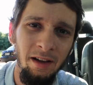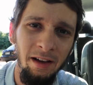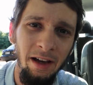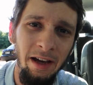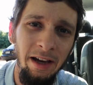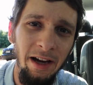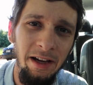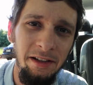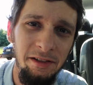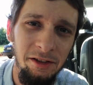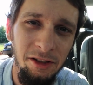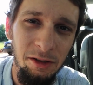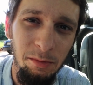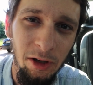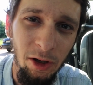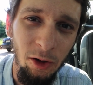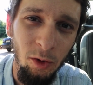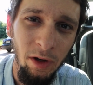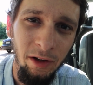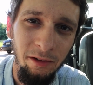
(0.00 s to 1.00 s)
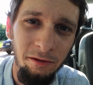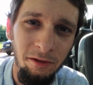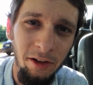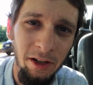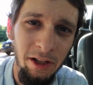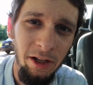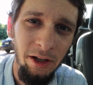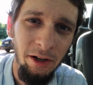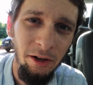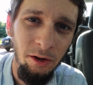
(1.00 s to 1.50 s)
Hey guys, I'm gonna be a quick
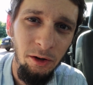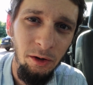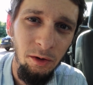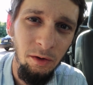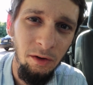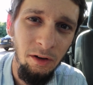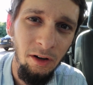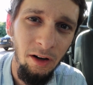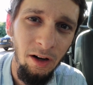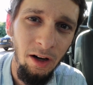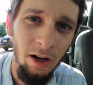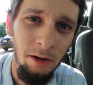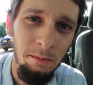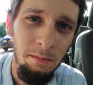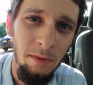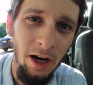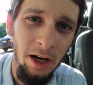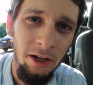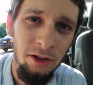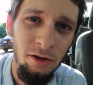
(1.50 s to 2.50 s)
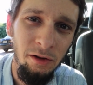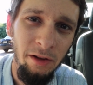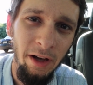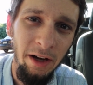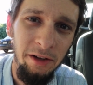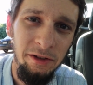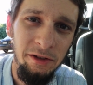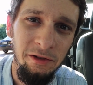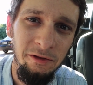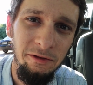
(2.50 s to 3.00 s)
video on my two
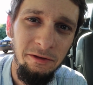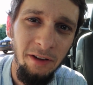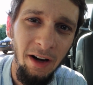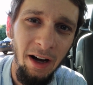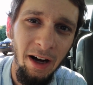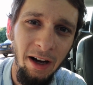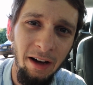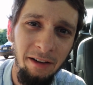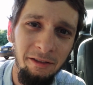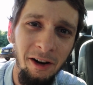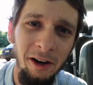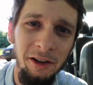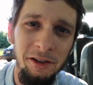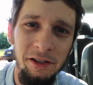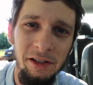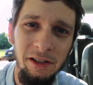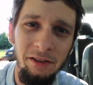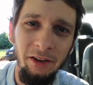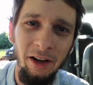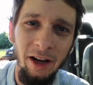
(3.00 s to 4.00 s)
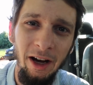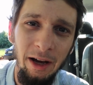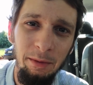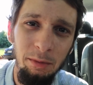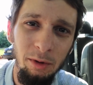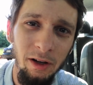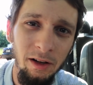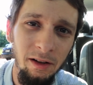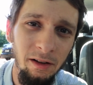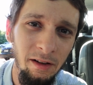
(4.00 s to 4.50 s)
thousand five Honda Civic
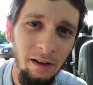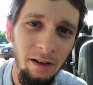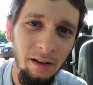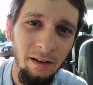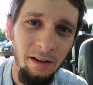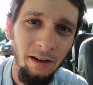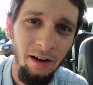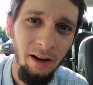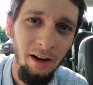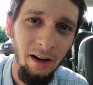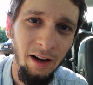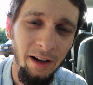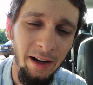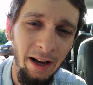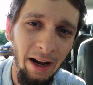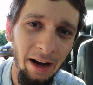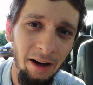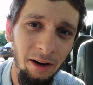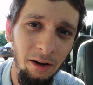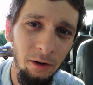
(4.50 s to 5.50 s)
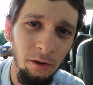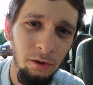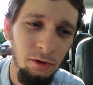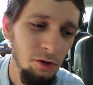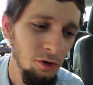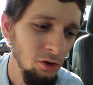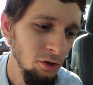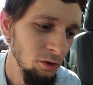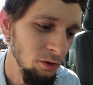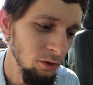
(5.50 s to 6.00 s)
Hybrid on how
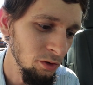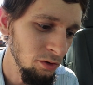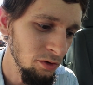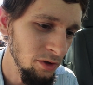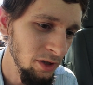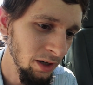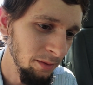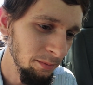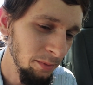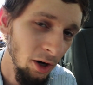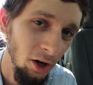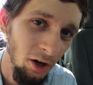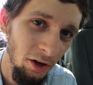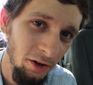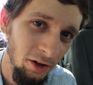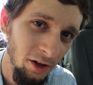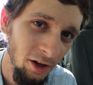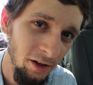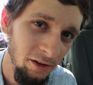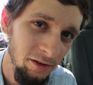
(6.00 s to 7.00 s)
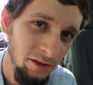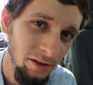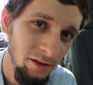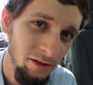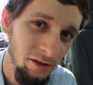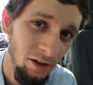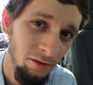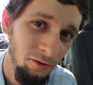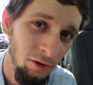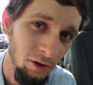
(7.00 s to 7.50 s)
to dump all the
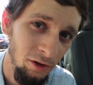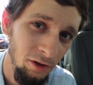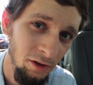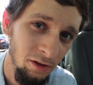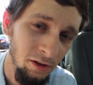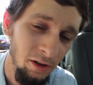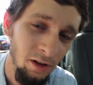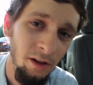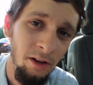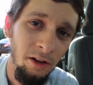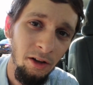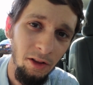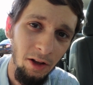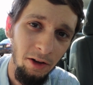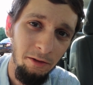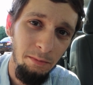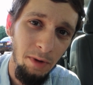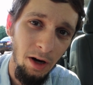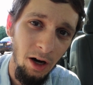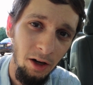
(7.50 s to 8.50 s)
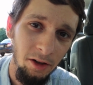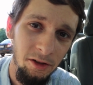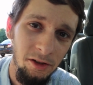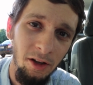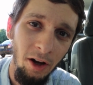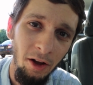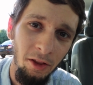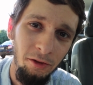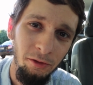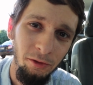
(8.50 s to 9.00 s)
contents of your glove box
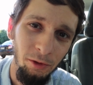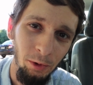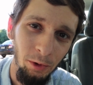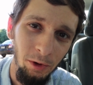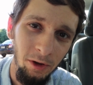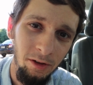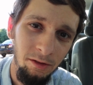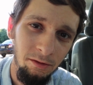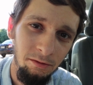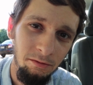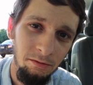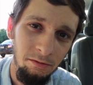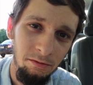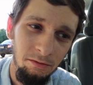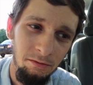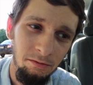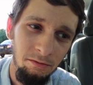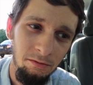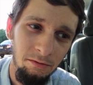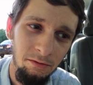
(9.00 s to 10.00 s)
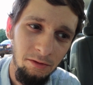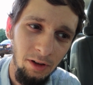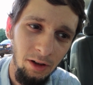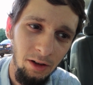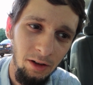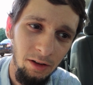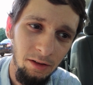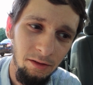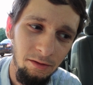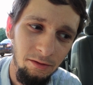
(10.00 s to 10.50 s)
on the floor.
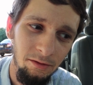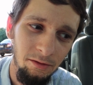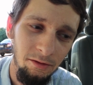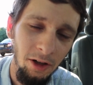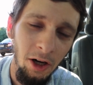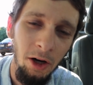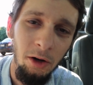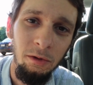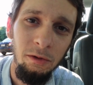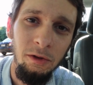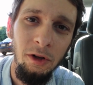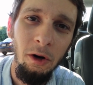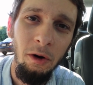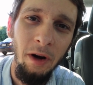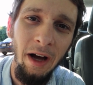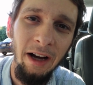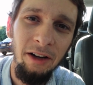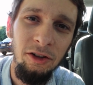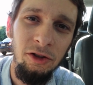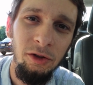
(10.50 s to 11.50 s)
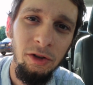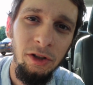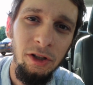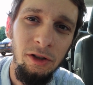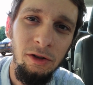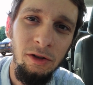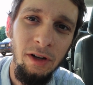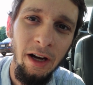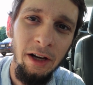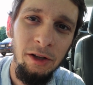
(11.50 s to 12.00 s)
Uh, oh no, actually
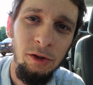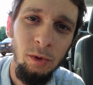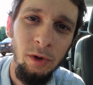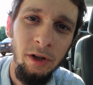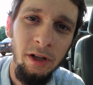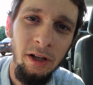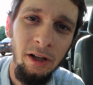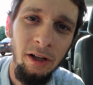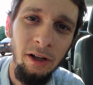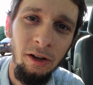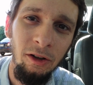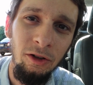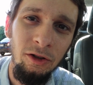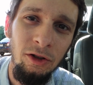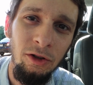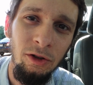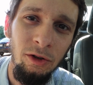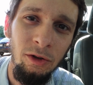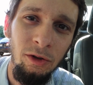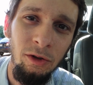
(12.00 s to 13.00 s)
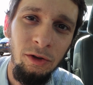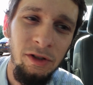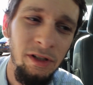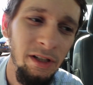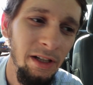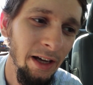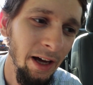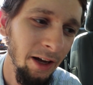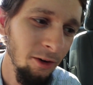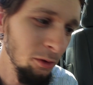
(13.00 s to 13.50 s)
you guys were here to
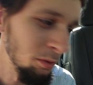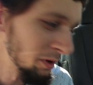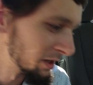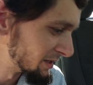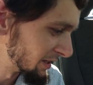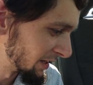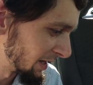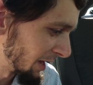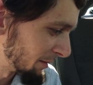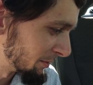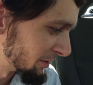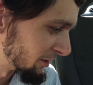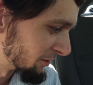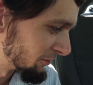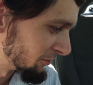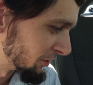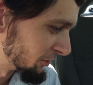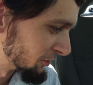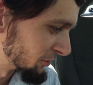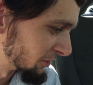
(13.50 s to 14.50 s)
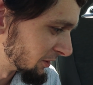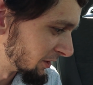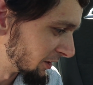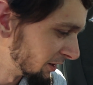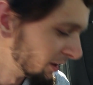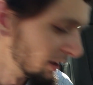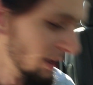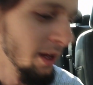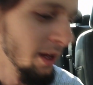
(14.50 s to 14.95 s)
see how to replace the cabin air filter, huh?